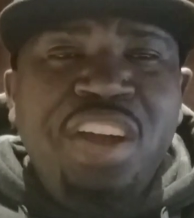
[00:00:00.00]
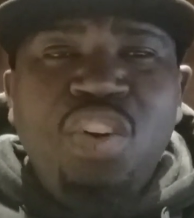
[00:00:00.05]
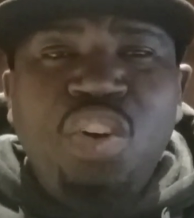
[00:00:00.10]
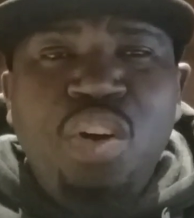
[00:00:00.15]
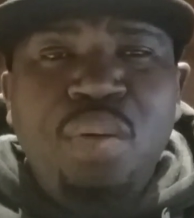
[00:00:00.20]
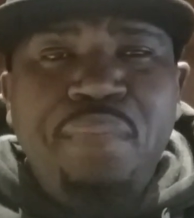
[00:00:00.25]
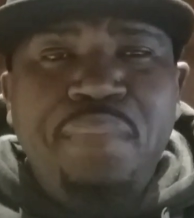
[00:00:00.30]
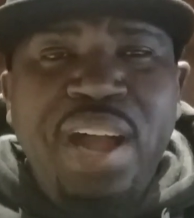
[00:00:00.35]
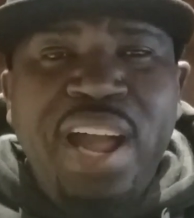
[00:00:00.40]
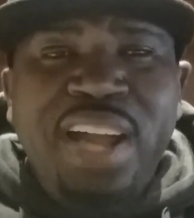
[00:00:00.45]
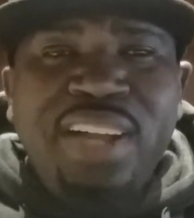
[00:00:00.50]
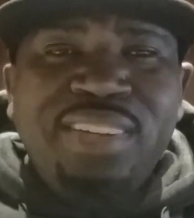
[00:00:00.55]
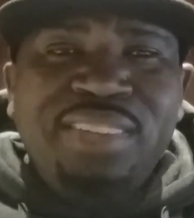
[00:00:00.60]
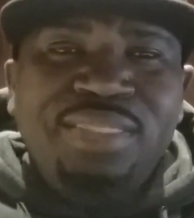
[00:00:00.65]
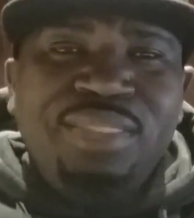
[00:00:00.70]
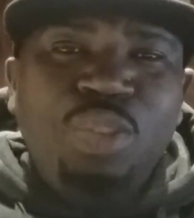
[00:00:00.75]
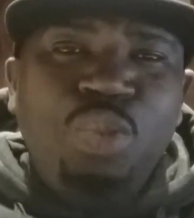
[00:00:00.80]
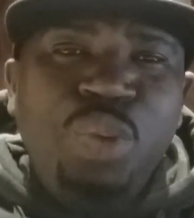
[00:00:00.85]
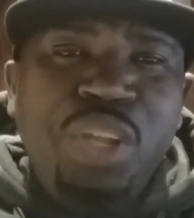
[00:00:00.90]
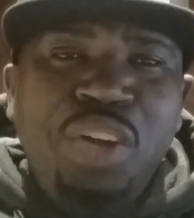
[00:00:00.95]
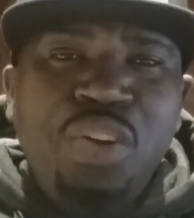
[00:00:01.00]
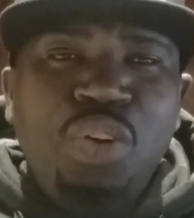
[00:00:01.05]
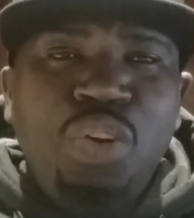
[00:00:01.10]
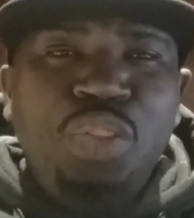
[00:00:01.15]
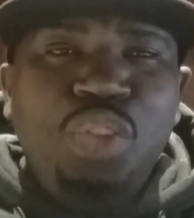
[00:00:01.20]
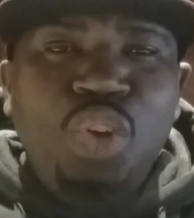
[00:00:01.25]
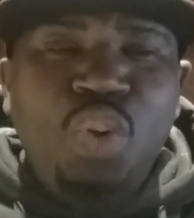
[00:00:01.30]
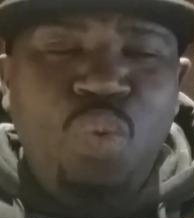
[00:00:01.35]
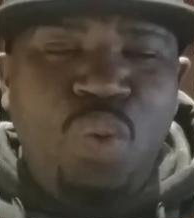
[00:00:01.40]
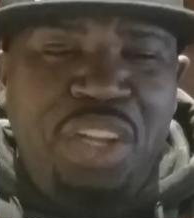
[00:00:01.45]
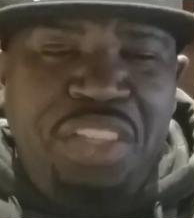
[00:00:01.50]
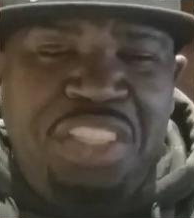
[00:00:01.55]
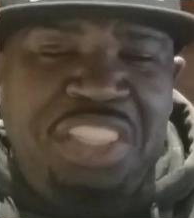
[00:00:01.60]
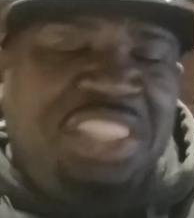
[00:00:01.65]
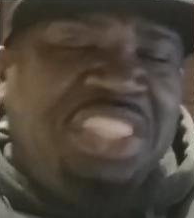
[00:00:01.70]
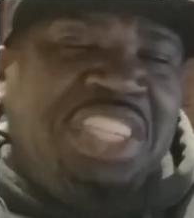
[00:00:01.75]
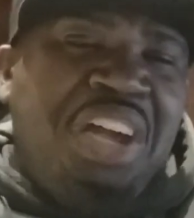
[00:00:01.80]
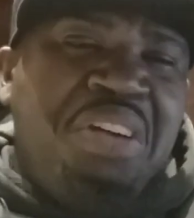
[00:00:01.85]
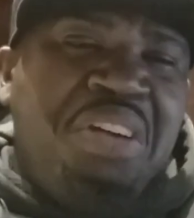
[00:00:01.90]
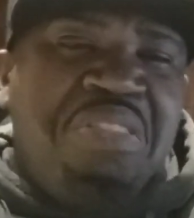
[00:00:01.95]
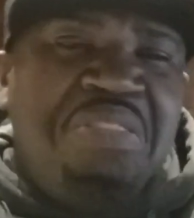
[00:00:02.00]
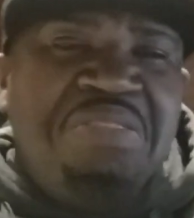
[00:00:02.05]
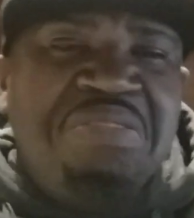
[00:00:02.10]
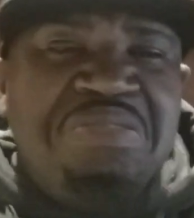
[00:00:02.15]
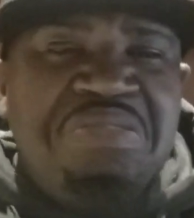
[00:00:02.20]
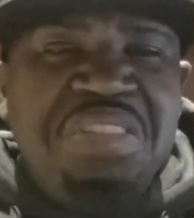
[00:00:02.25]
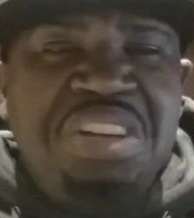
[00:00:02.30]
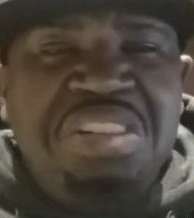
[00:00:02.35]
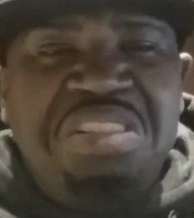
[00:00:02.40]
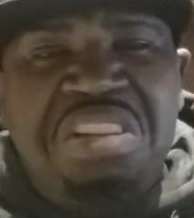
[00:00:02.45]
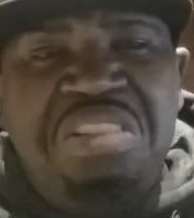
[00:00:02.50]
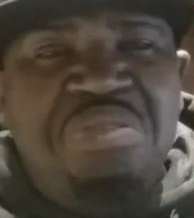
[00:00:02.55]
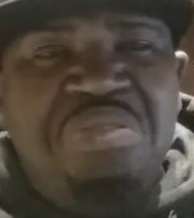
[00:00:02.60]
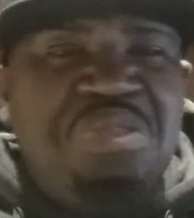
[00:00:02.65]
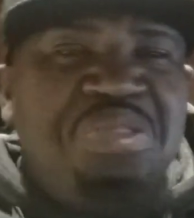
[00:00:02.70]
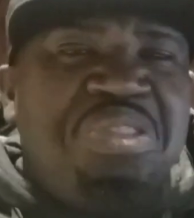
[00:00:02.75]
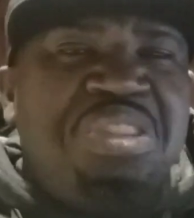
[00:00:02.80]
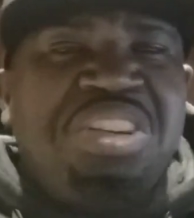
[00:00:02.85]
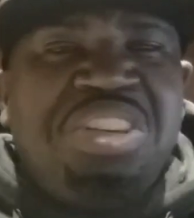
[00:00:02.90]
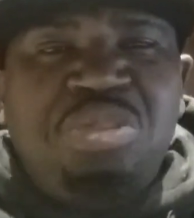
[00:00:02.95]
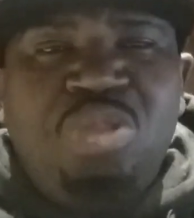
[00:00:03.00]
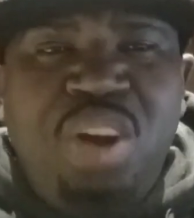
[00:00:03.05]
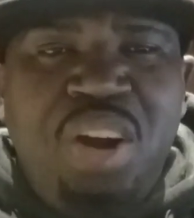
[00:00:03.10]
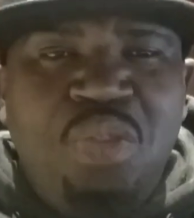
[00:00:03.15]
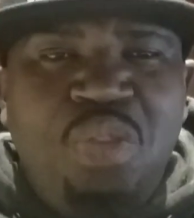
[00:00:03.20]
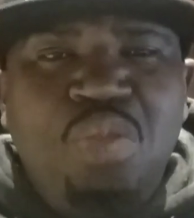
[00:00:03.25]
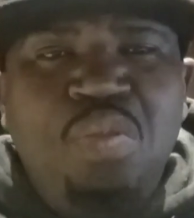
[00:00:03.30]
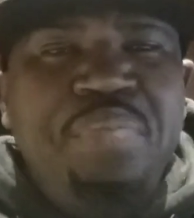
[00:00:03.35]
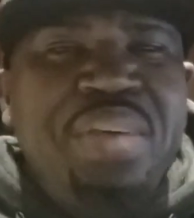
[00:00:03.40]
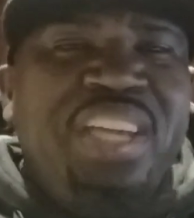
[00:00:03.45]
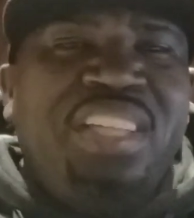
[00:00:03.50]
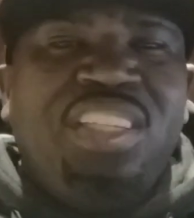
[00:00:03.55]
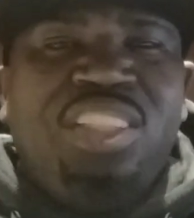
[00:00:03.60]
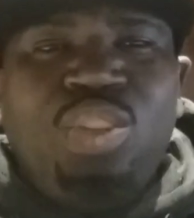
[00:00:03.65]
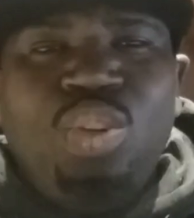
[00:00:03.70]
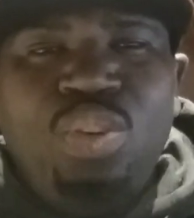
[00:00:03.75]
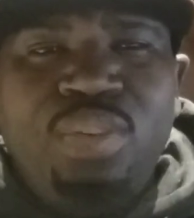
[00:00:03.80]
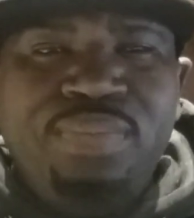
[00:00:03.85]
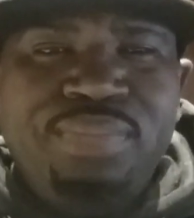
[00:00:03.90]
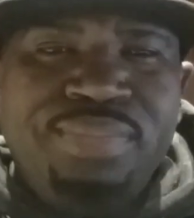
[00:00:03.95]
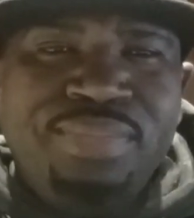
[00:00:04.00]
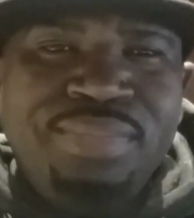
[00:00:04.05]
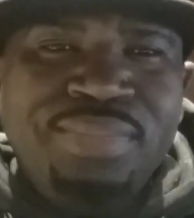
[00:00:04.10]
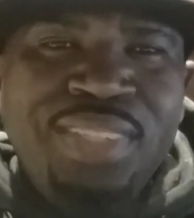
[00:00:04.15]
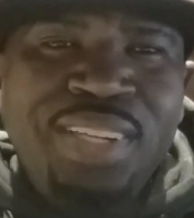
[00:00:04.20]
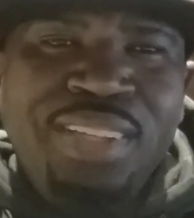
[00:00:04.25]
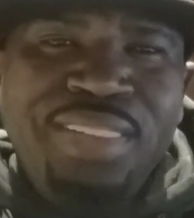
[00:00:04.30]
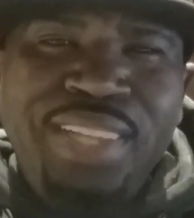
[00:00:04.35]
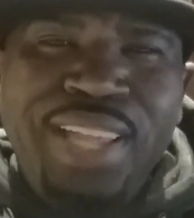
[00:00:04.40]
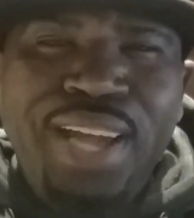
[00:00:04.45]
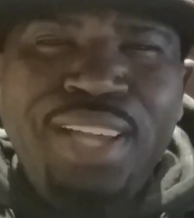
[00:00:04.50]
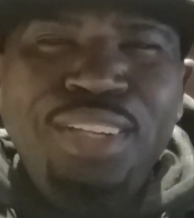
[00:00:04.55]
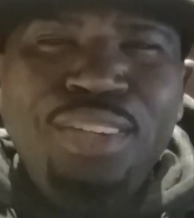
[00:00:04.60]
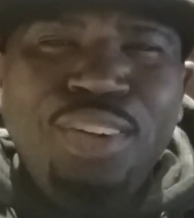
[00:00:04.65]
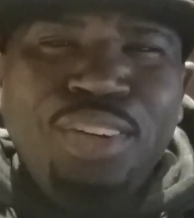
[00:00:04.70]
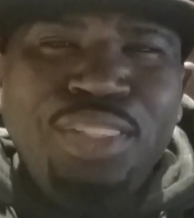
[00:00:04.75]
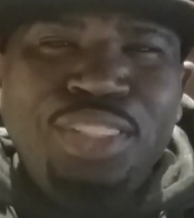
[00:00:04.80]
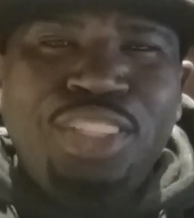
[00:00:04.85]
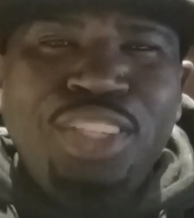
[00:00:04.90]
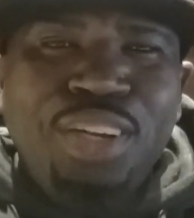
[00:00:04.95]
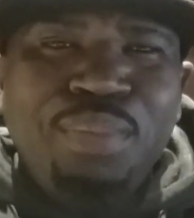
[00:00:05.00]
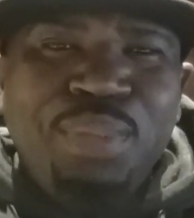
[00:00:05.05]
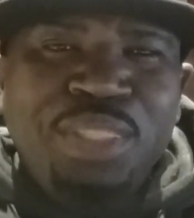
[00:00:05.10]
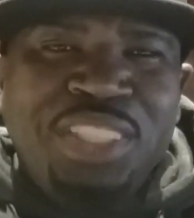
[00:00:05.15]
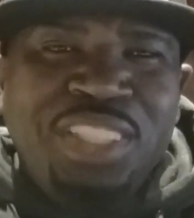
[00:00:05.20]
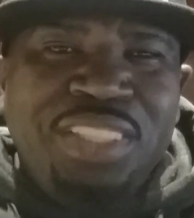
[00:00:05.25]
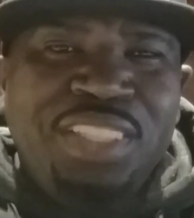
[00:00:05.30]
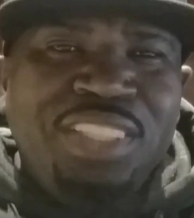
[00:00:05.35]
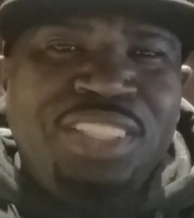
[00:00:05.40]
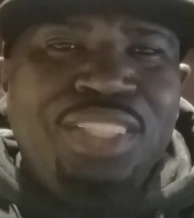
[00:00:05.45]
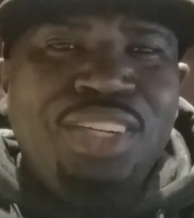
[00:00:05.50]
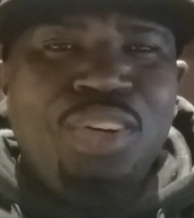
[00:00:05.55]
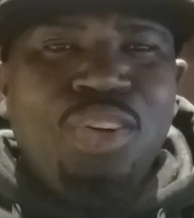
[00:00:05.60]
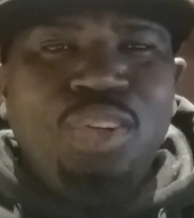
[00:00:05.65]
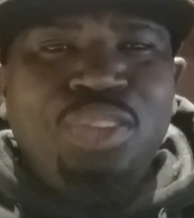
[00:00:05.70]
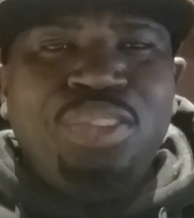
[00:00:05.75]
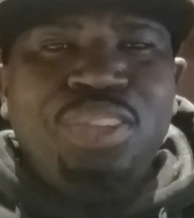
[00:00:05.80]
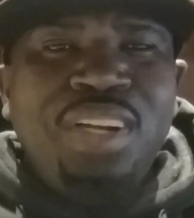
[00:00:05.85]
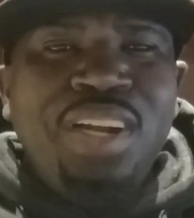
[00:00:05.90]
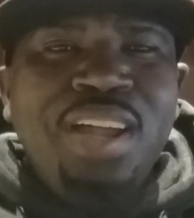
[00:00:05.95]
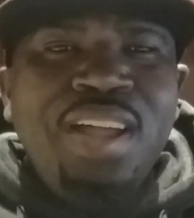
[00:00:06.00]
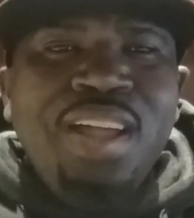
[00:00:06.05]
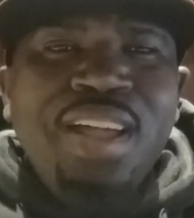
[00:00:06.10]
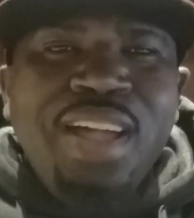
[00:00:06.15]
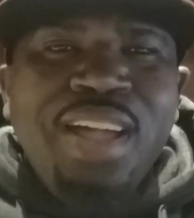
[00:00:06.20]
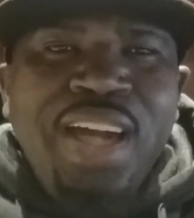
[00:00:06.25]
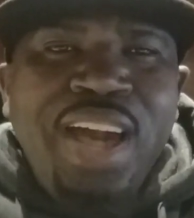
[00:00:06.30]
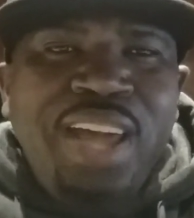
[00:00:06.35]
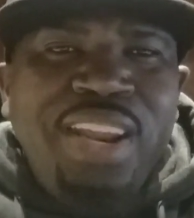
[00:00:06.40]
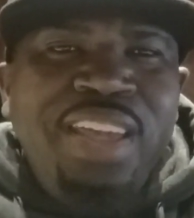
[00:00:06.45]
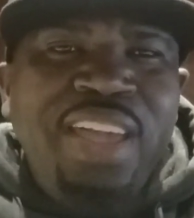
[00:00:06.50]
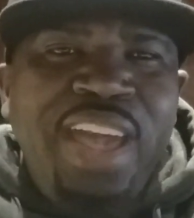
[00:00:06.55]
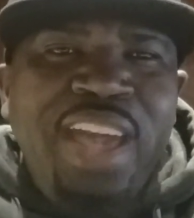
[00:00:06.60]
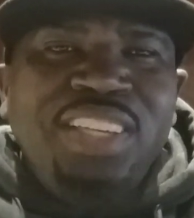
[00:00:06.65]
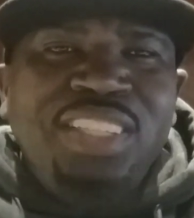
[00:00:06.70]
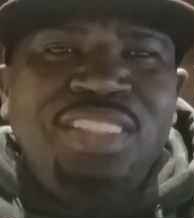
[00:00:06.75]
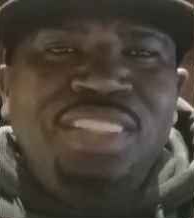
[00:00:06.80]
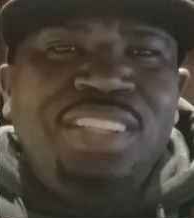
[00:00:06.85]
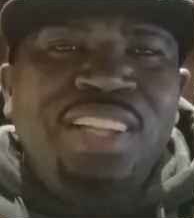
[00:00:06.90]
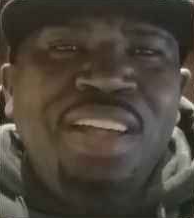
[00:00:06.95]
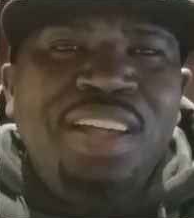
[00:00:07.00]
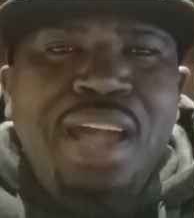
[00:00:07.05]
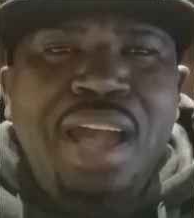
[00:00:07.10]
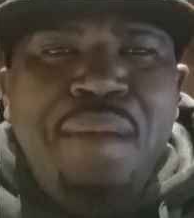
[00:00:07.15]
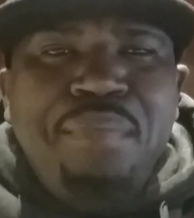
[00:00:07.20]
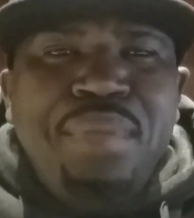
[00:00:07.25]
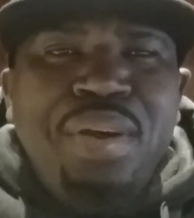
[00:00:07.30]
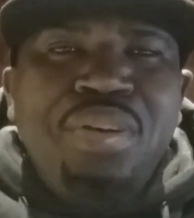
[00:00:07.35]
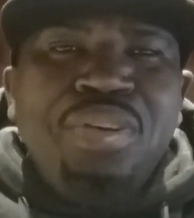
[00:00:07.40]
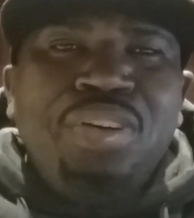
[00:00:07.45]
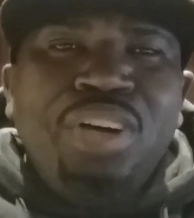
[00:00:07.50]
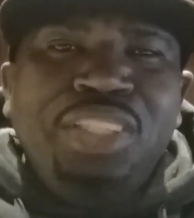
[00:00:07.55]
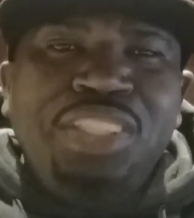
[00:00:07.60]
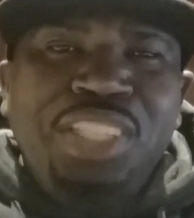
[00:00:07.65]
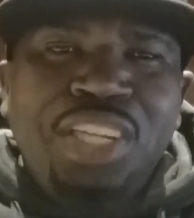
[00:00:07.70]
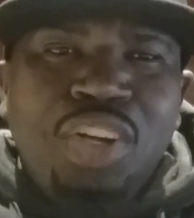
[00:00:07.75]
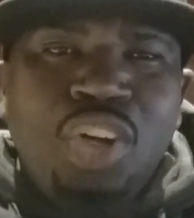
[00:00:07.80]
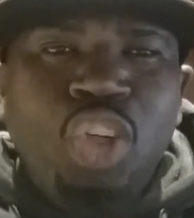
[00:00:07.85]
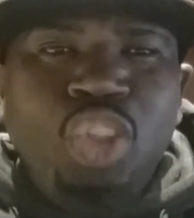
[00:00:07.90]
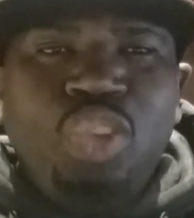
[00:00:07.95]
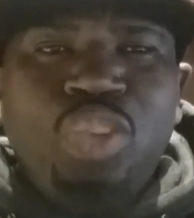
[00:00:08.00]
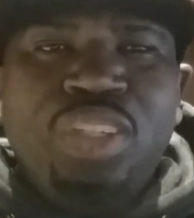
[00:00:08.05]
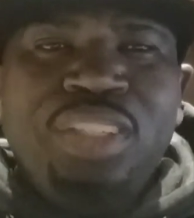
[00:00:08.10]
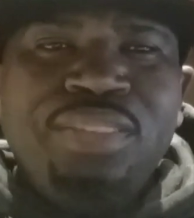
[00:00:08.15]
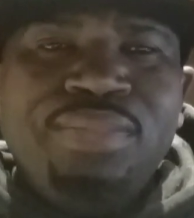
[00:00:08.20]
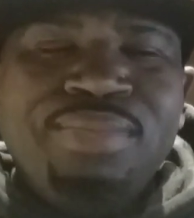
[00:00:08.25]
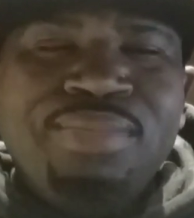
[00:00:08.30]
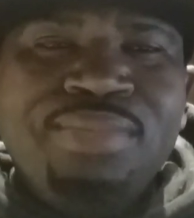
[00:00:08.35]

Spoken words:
going back. We ain't going nowhere. This is our country. This is why we build this home. Now you're going to talk about say this is your country. How the hell is America is your country?